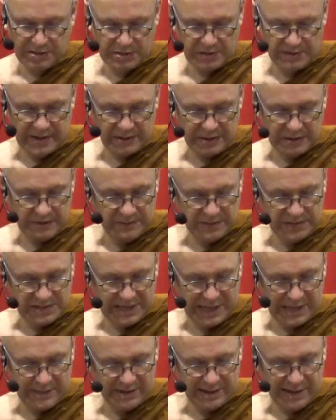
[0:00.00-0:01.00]
So thank you for
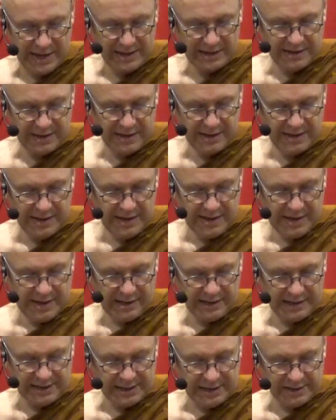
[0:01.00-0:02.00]
sharing that. Uh,
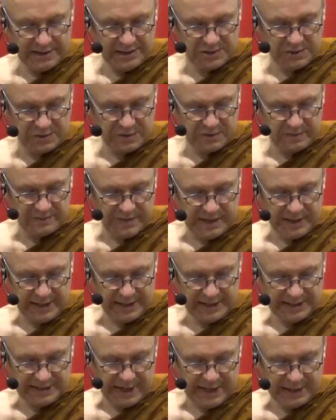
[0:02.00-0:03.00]
and these are the sort of
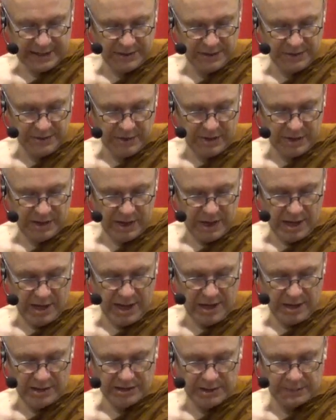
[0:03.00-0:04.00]
things that you
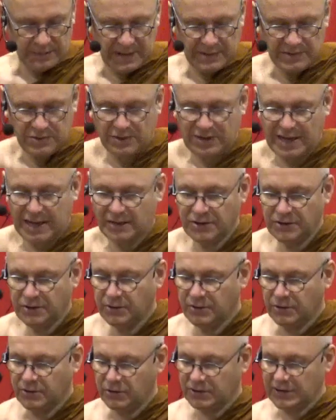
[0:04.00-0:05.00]
uh, sometimes you can
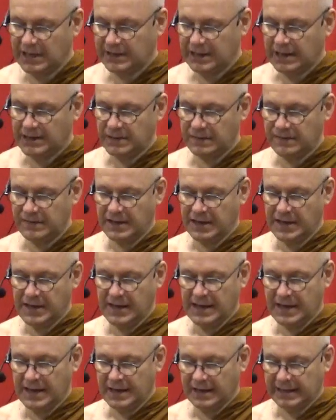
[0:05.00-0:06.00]
do. You can kind of
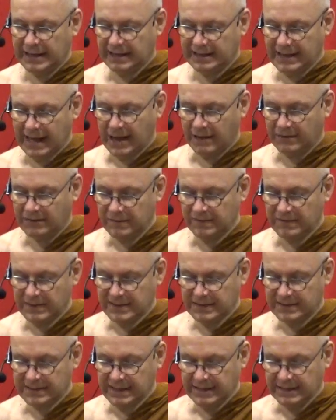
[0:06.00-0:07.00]
uh, get out of
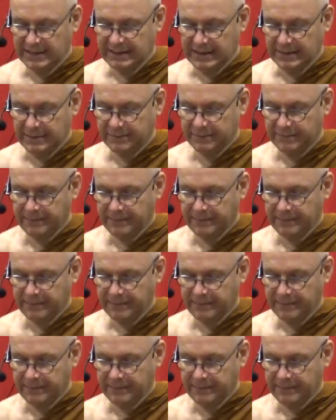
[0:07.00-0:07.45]
these things. Uh.